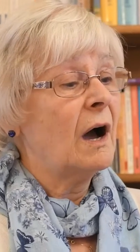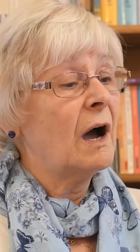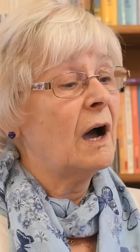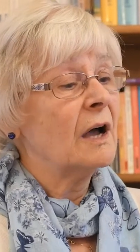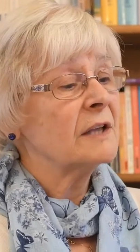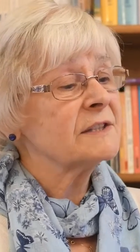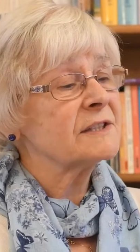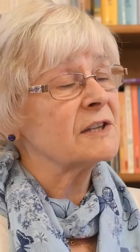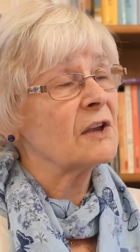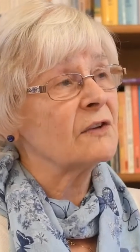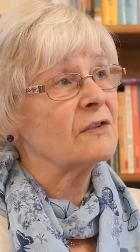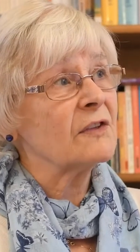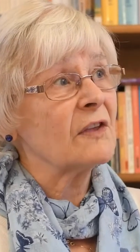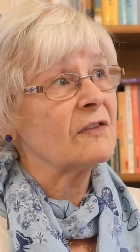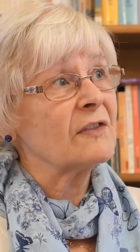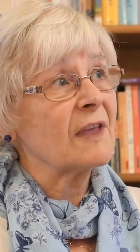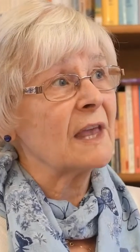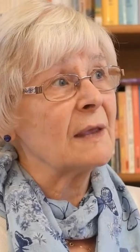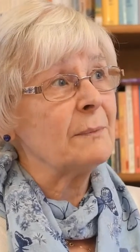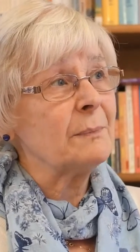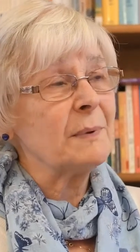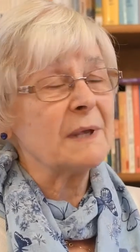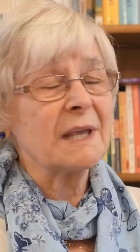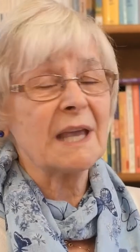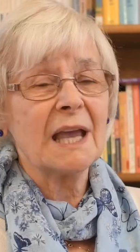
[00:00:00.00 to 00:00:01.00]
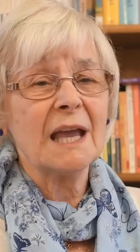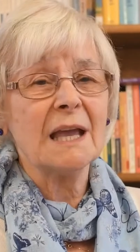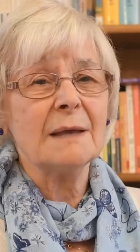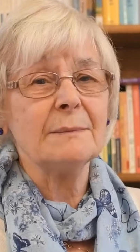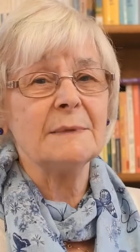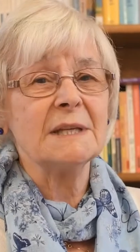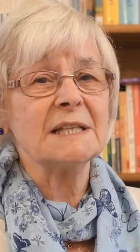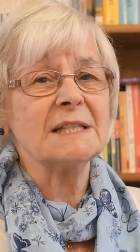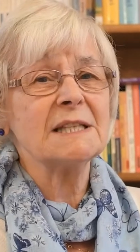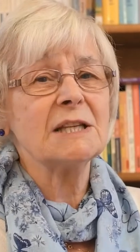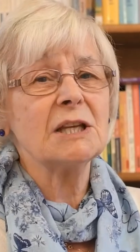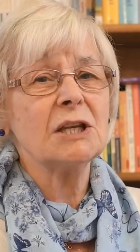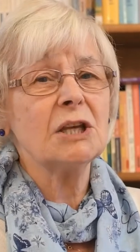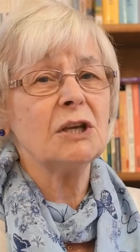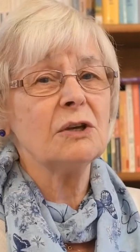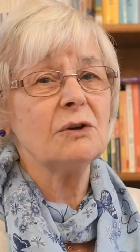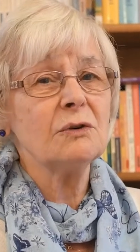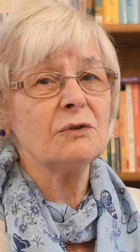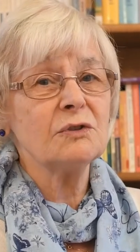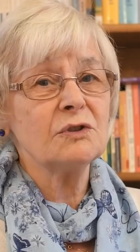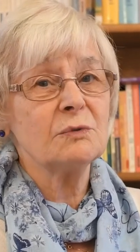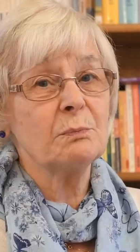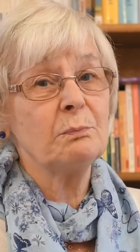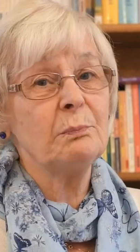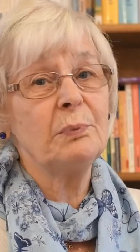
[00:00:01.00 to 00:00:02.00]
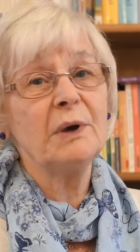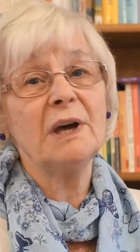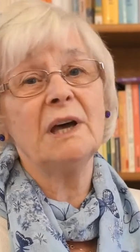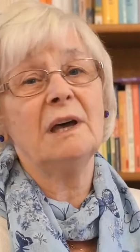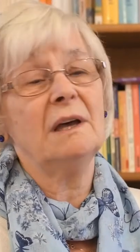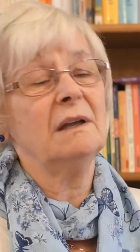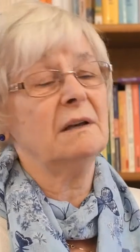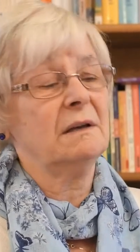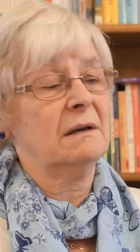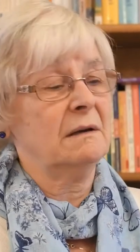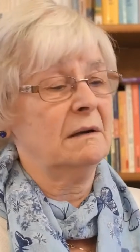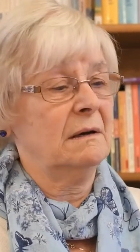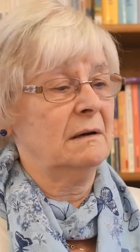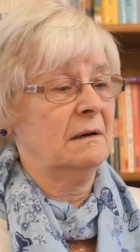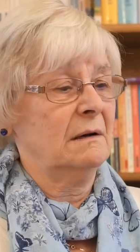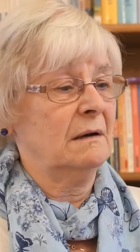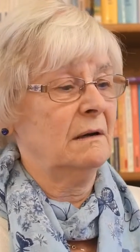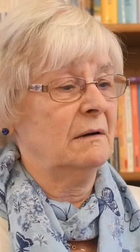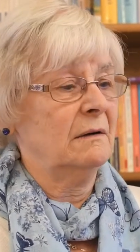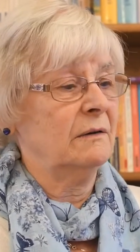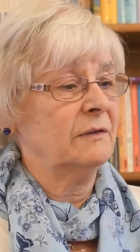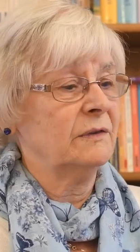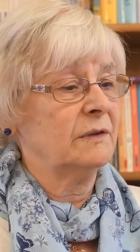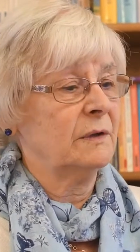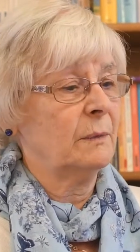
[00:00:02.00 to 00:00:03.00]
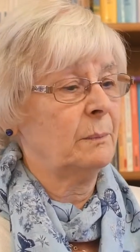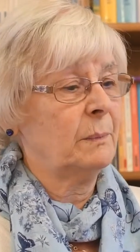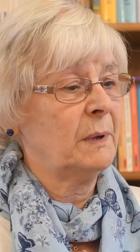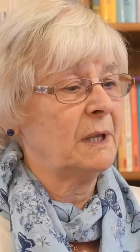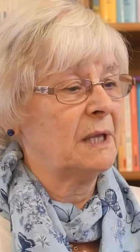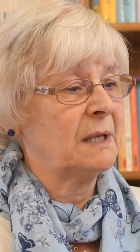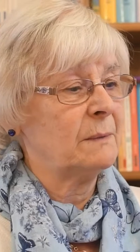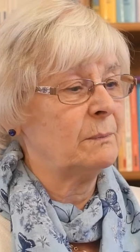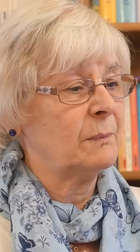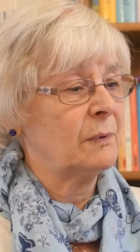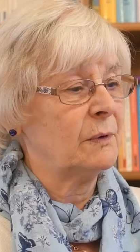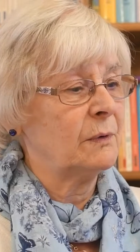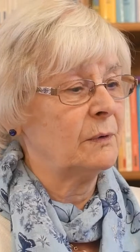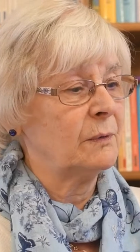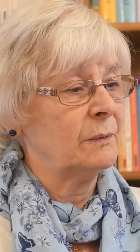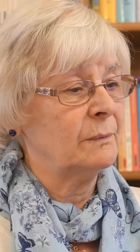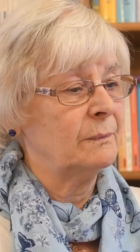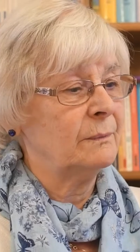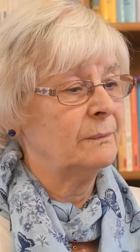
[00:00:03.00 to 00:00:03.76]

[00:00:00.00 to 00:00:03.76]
so that they became this huge burden on the people.